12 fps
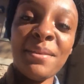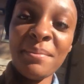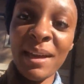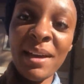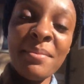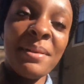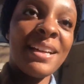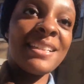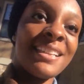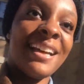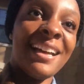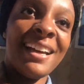the
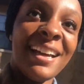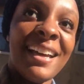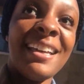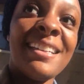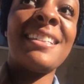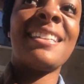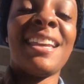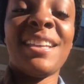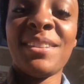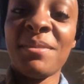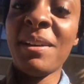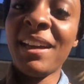mailbox, guys.
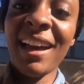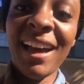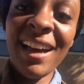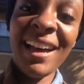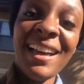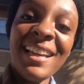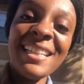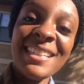Guess what I